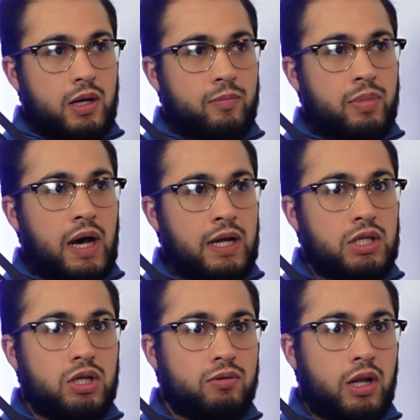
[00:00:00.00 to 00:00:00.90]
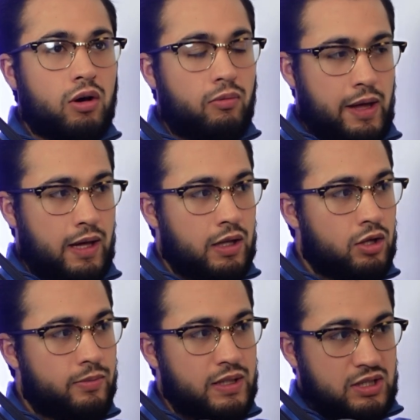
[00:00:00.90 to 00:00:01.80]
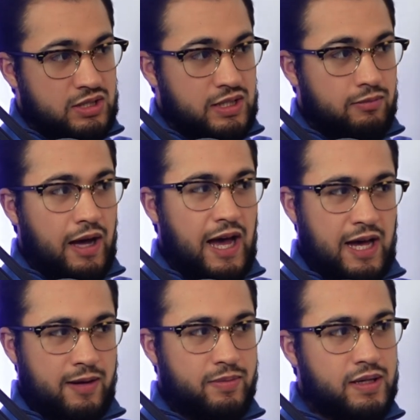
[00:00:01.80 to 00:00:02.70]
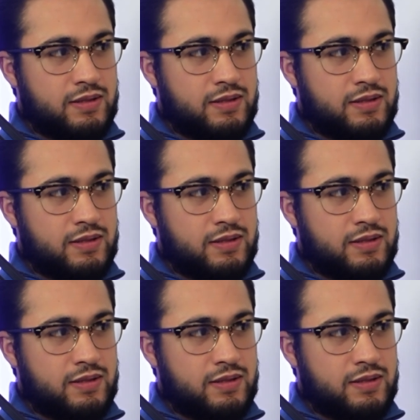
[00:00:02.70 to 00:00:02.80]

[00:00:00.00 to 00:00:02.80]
but I do want to wait a little bit to see what happens.